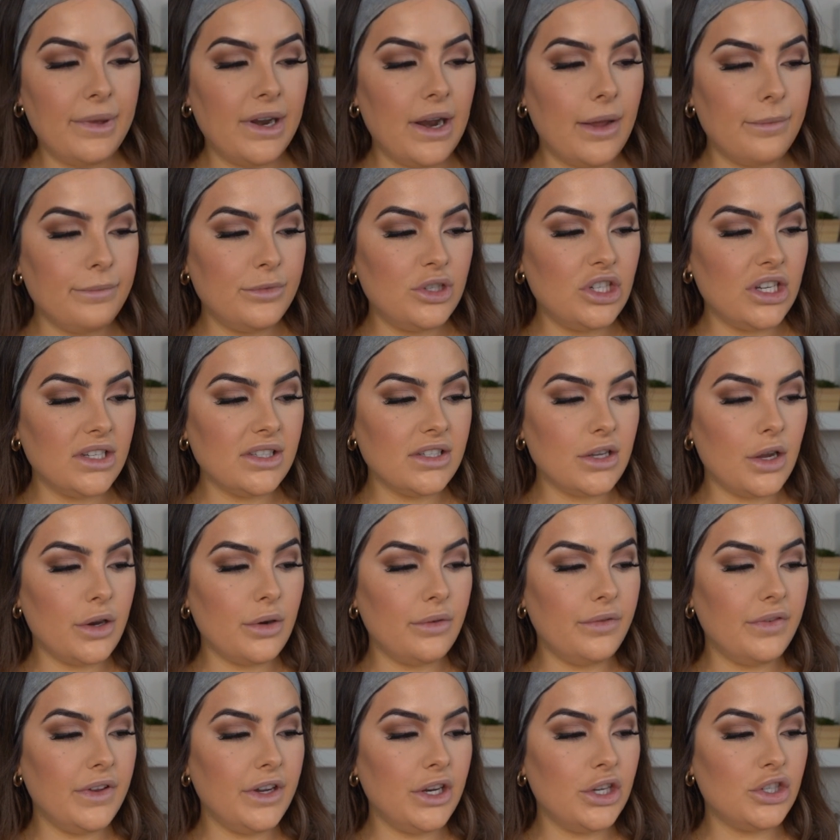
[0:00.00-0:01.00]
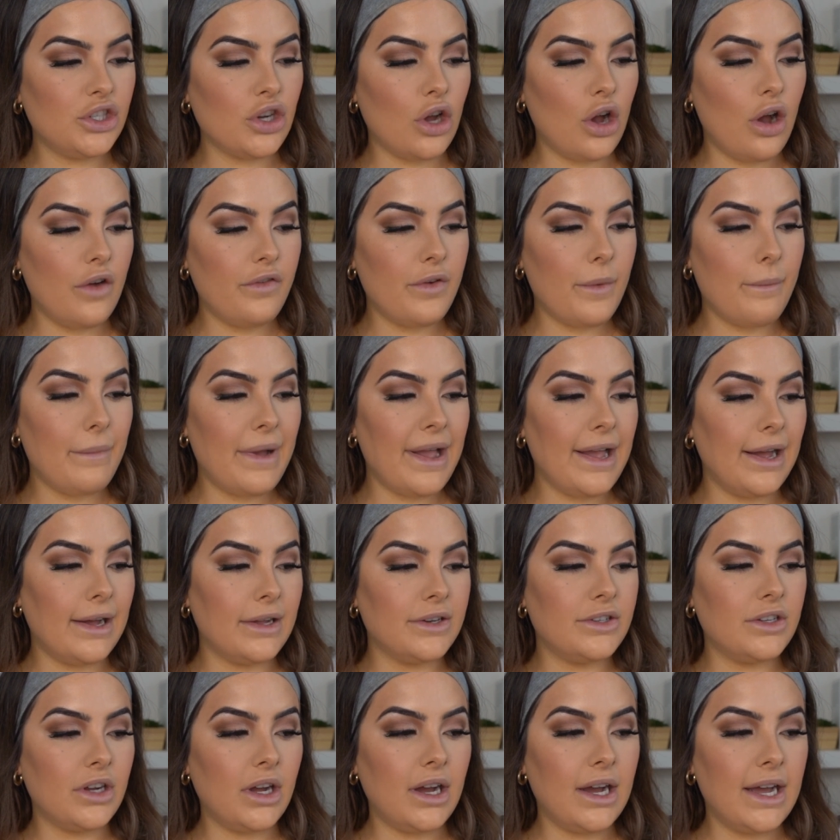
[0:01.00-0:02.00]
but I'm just going to finish off my
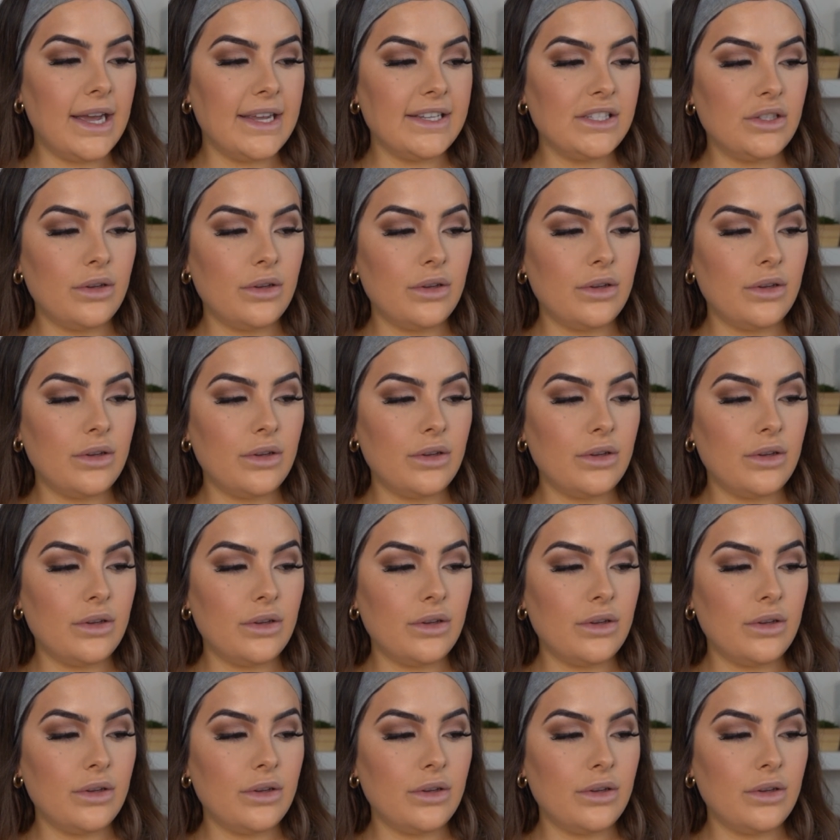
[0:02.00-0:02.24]
under eye.